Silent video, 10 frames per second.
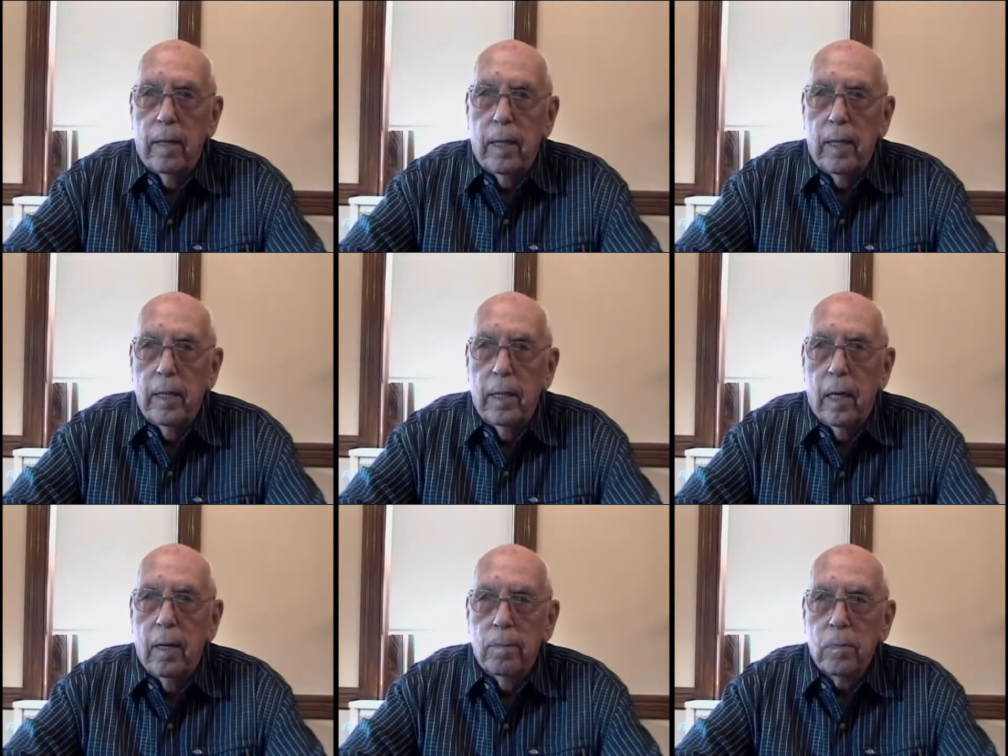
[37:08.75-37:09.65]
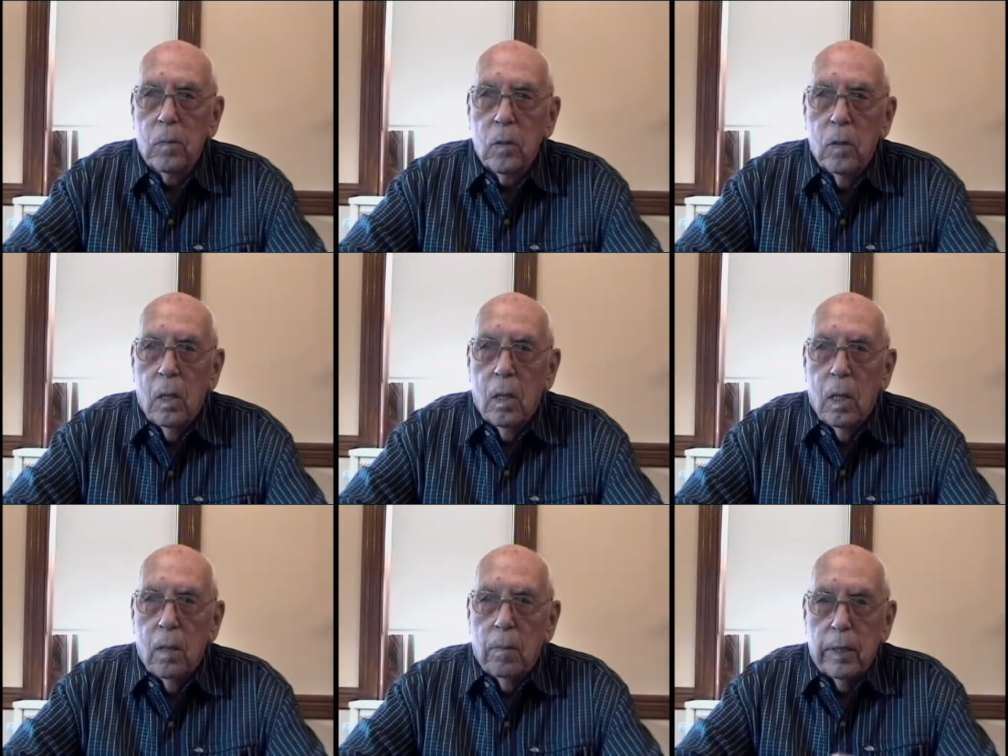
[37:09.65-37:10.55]
and
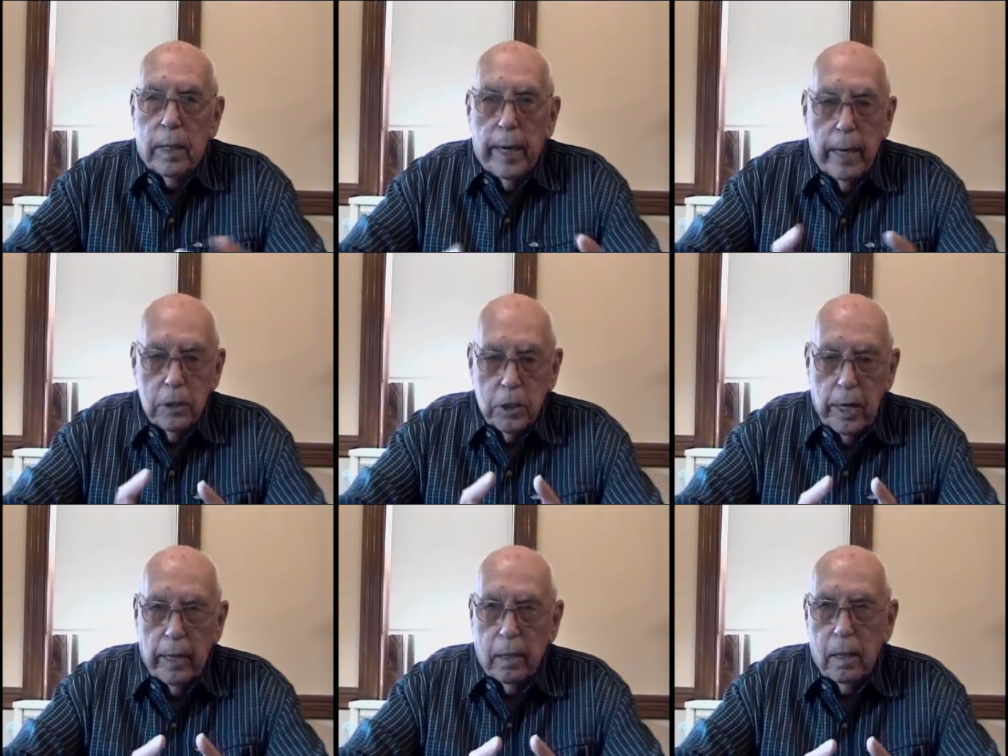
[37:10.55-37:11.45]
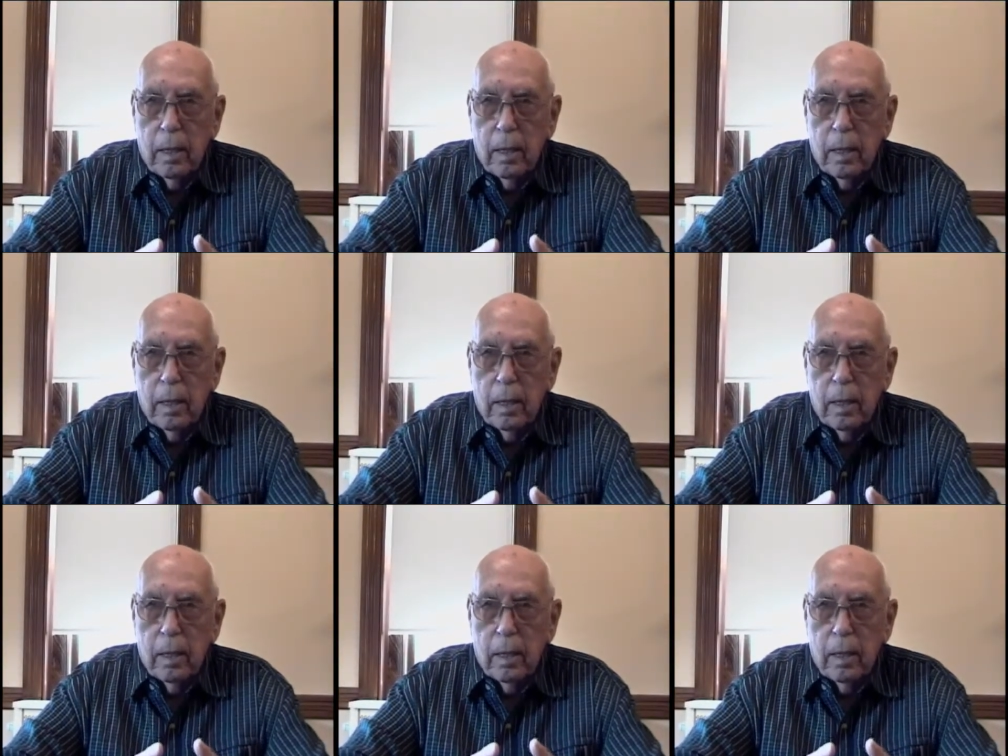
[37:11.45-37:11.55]
but the gas tank